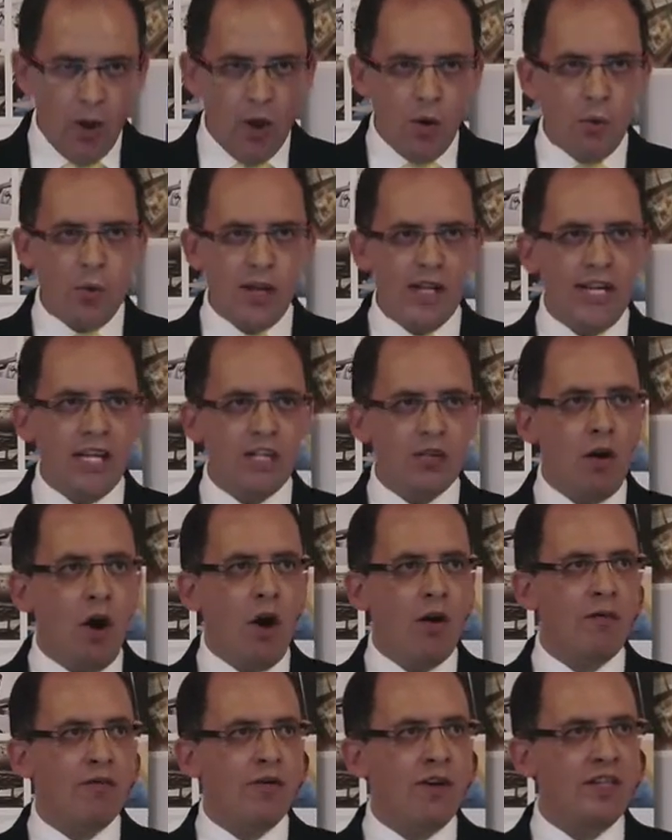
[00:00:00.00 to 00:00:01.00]
We need to
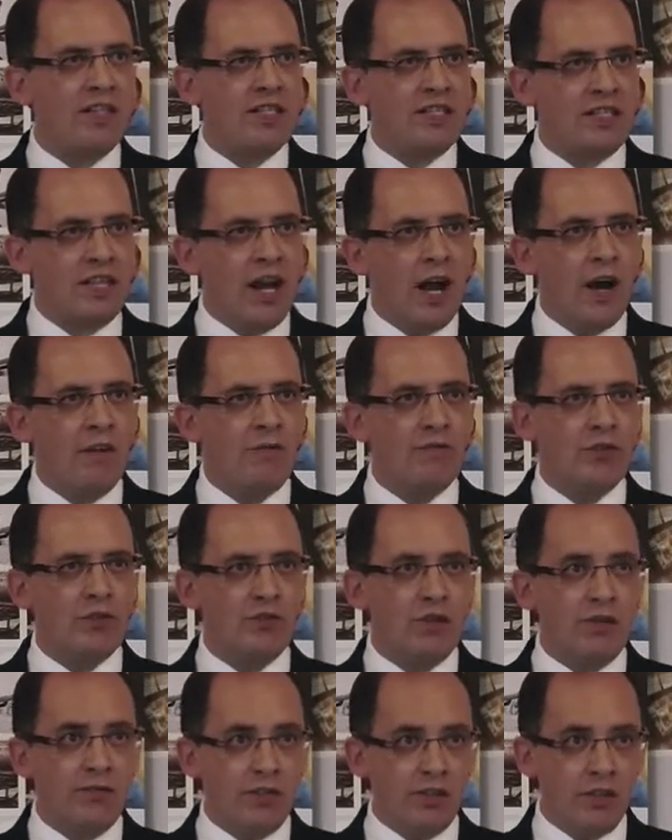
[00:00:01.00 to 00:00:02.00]
offer
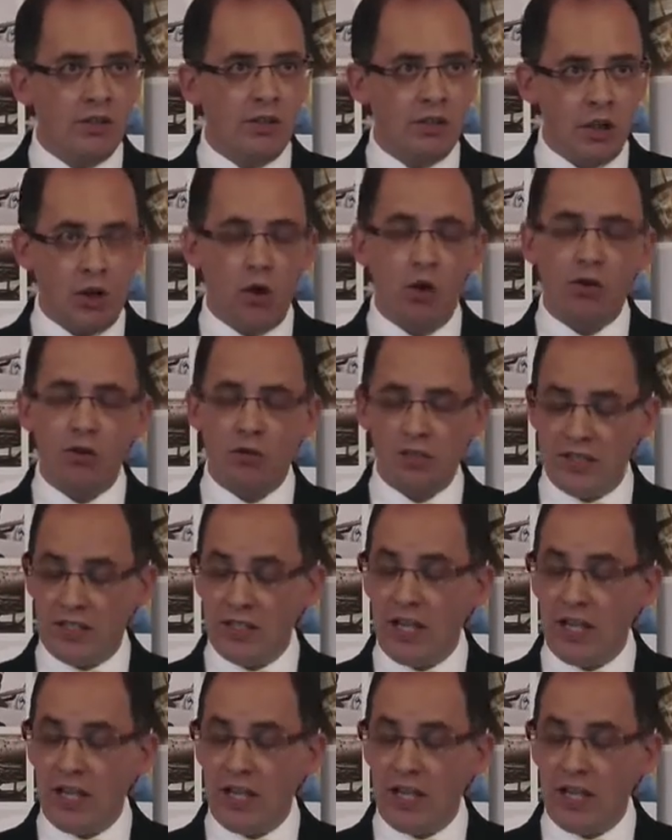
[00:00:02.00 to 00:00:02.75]
staff-driven or